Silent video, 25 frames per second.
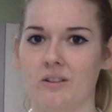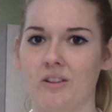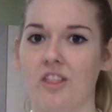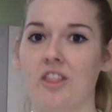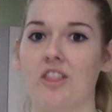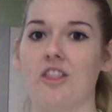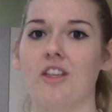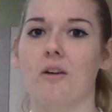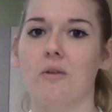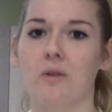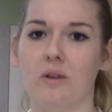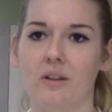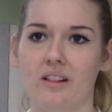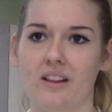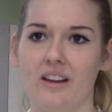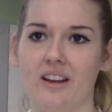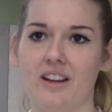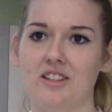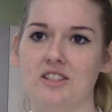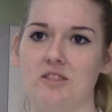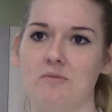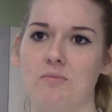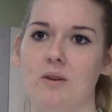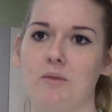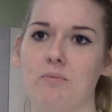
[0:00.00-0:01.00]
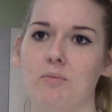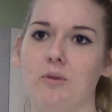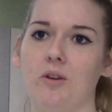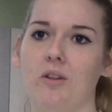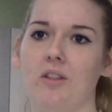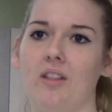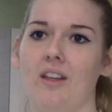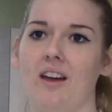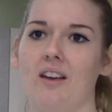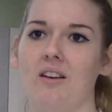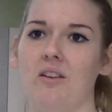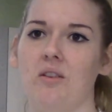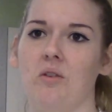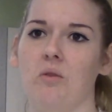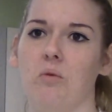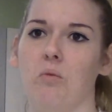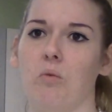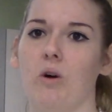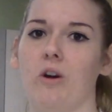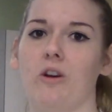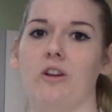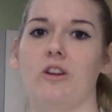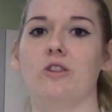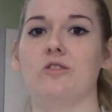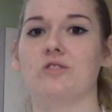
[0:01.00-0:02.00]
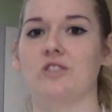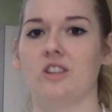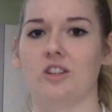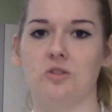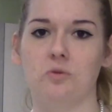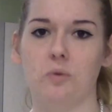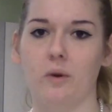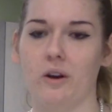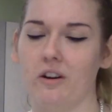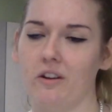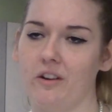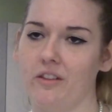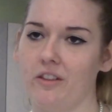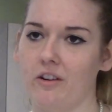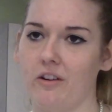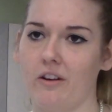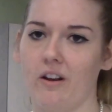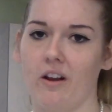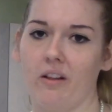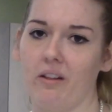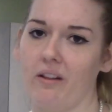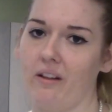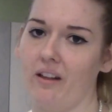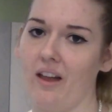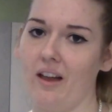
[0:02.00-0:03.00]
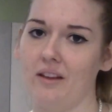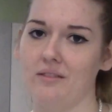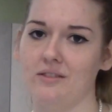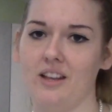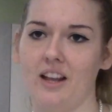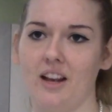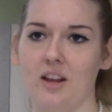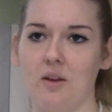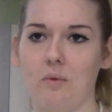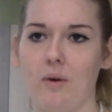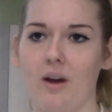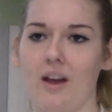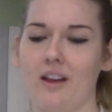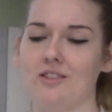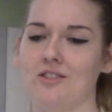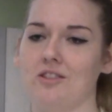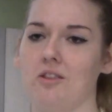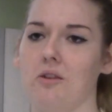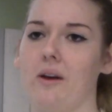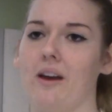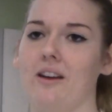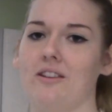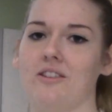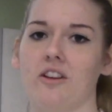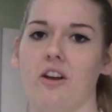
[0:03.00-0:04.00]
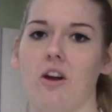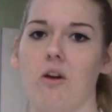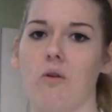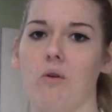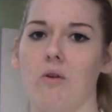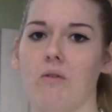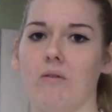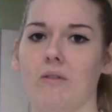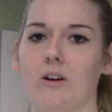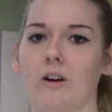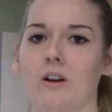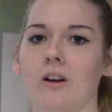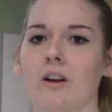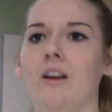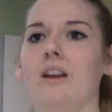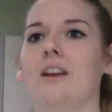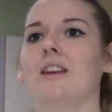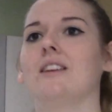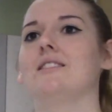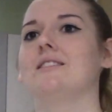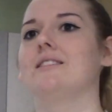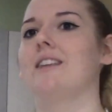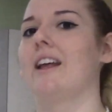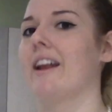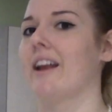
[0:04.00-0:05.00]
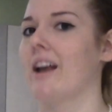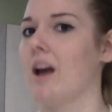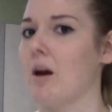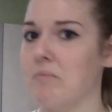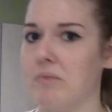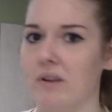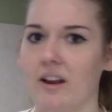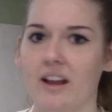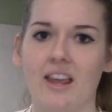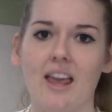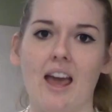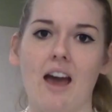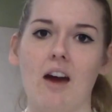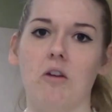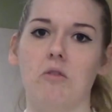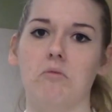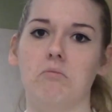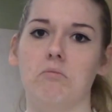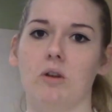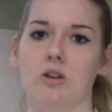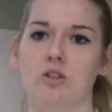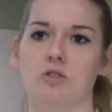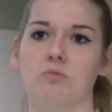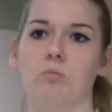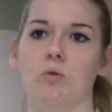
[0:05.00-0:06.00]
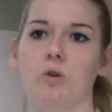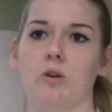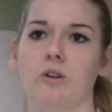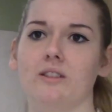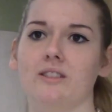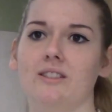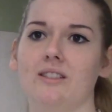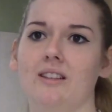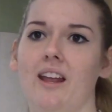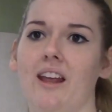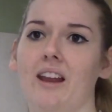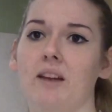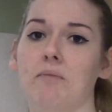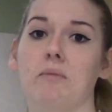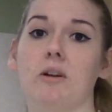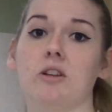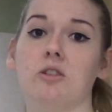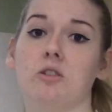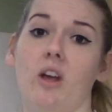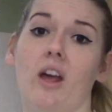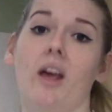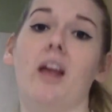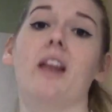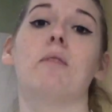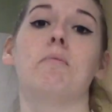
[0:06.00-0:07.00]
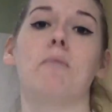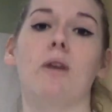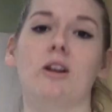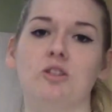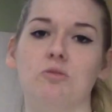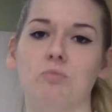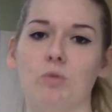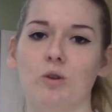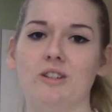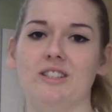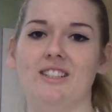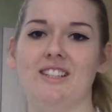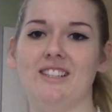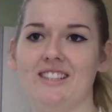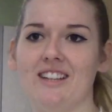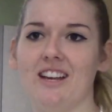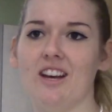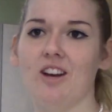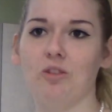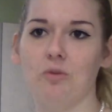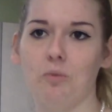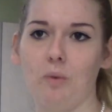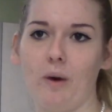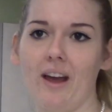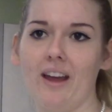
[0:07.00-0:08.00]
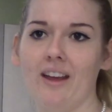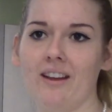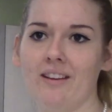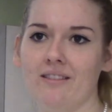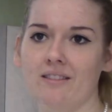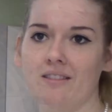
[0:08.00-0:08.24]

thoroughly to people that weren't using Twitter in their daily lives anyway, so I had to go over setting up an account in a much more detailed way.